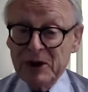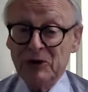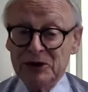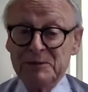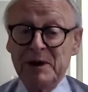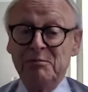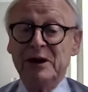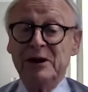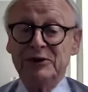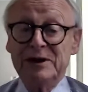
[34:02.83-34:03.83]
we ought to be
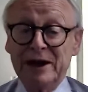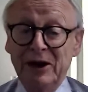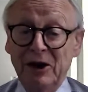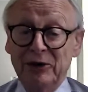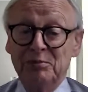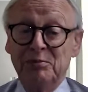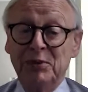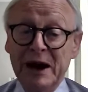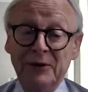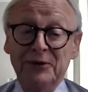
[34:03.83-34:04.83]
building on
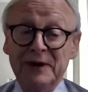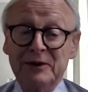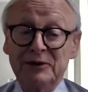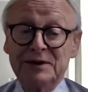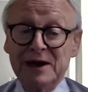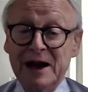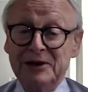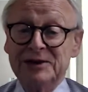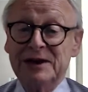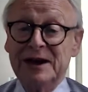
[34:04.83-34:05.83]
brownfield
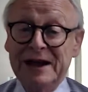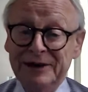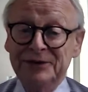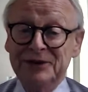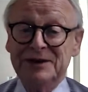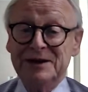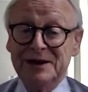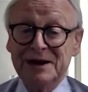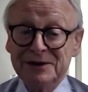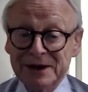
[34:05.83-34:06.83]
sites in
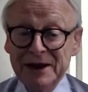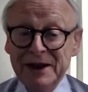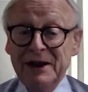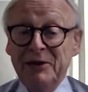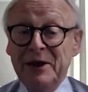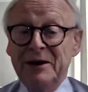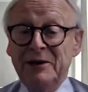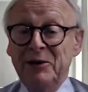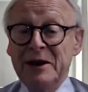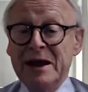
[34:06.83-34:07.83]
cities.
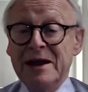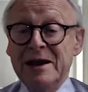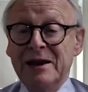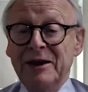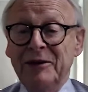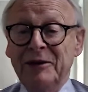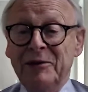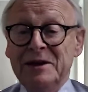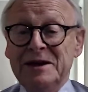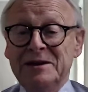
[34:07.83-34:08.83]
This
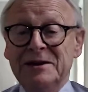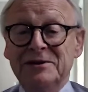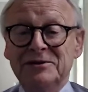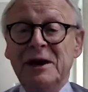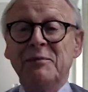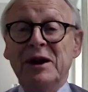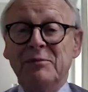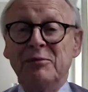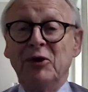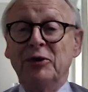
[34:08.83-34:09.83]
is doubly
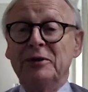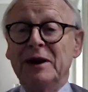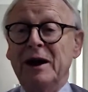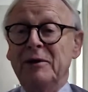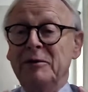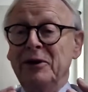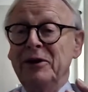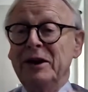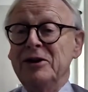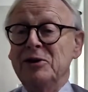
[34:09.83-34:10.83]
important.
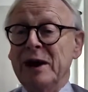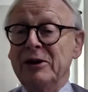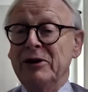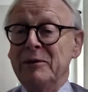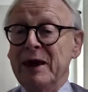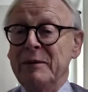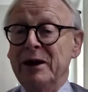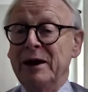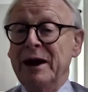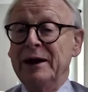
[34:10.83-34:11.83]
Not only do I agree with
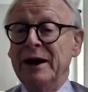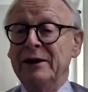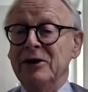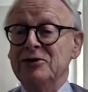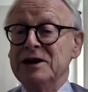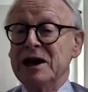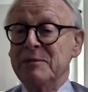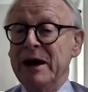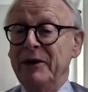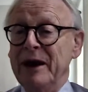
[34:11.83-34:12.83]
Emma and Lucy
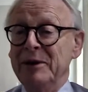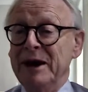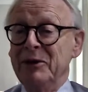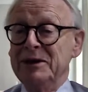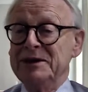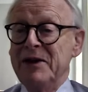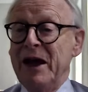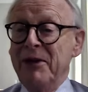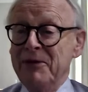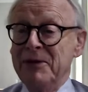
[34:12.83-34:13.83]
about that, but I want to say
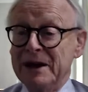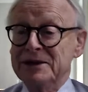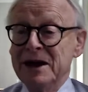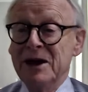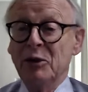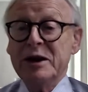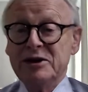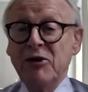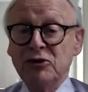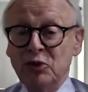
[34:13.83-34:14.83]
the other thing is we
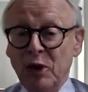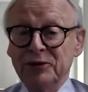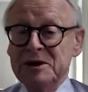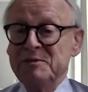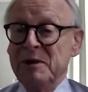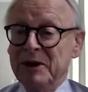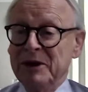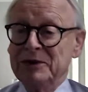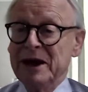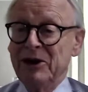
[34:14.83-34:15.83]
don't want to be
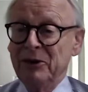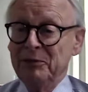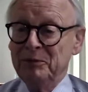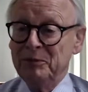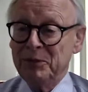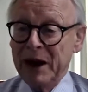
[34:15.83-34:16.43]
building on